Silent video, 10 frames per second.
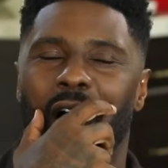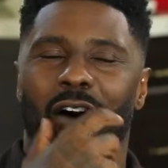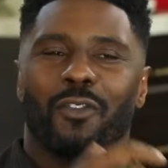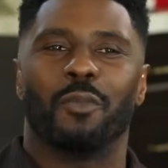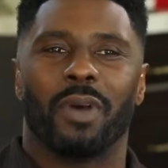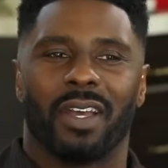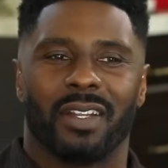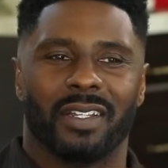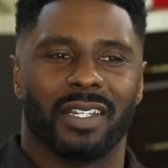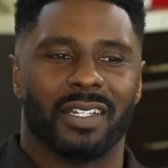powerful,
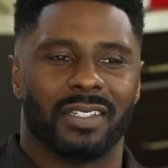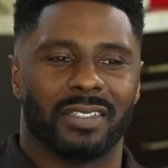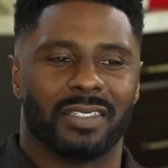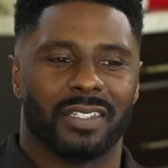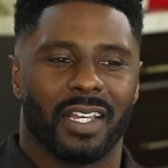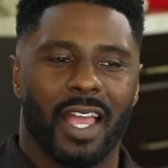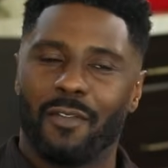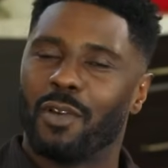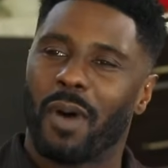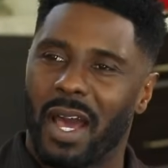man, is
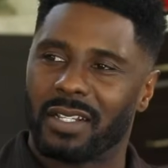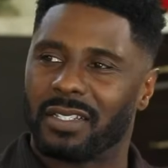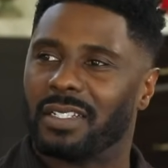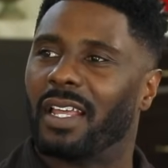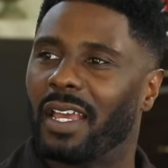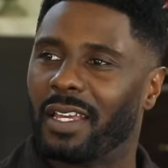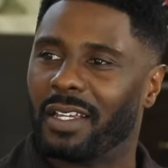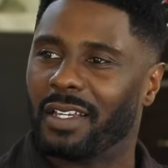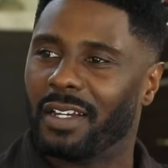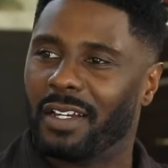everybody
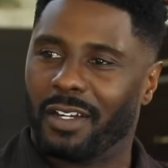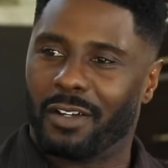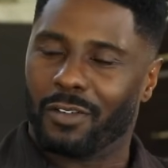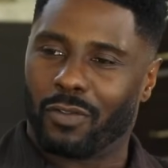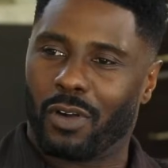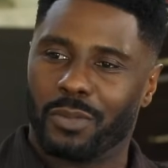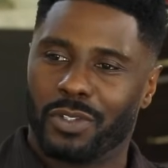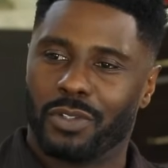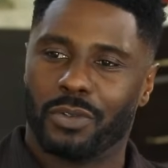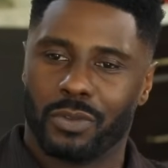today, from
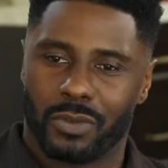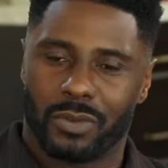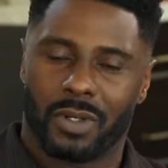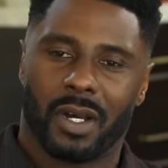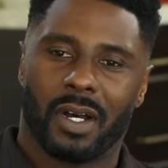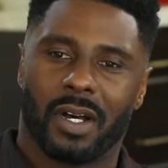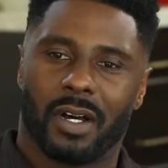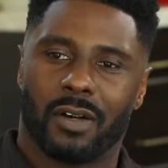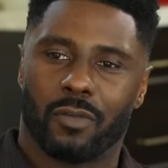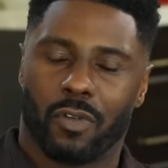you,
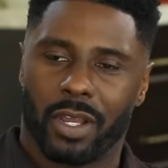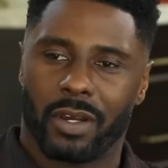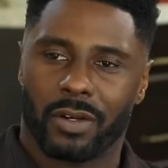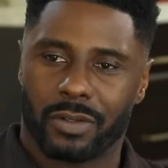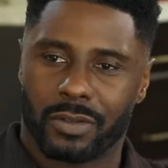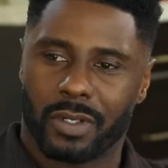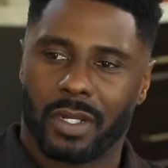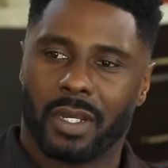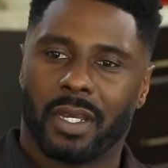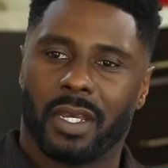Rayo,
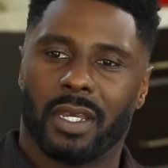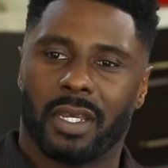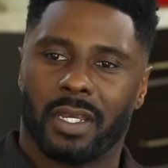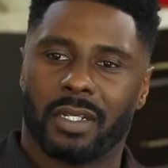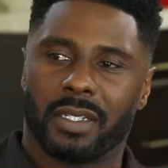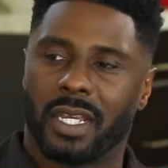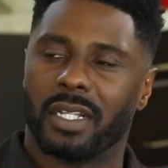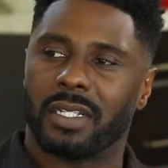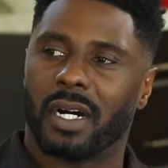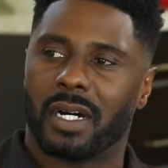and
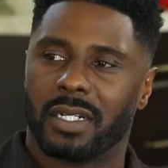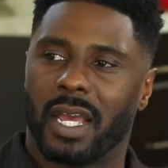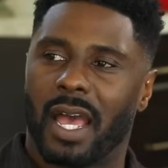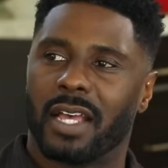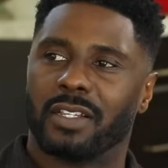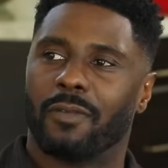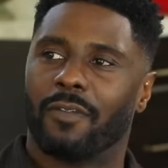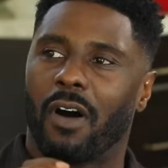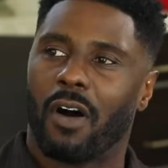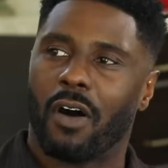Kenyon, had
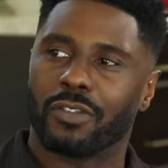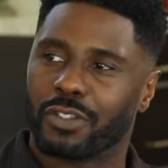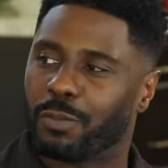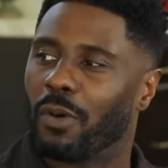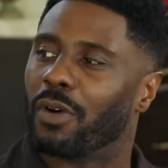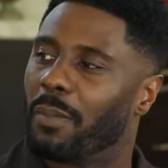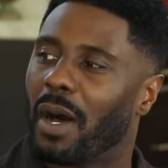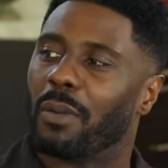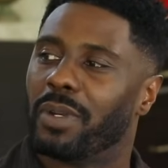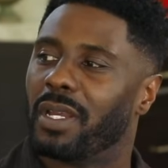all spoke
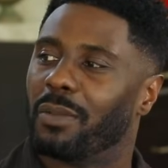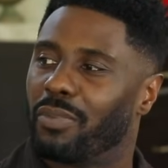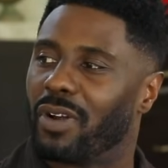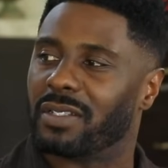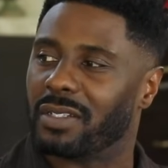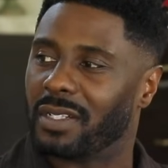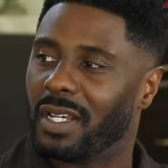about being present,